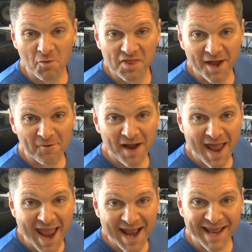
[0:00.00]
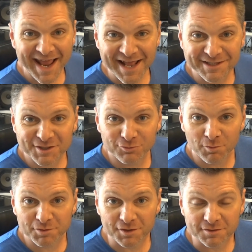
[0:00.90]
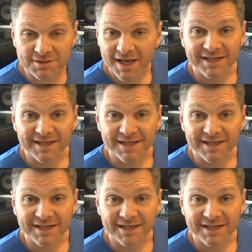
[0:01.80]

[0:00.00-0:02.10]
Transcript: without any interruptions.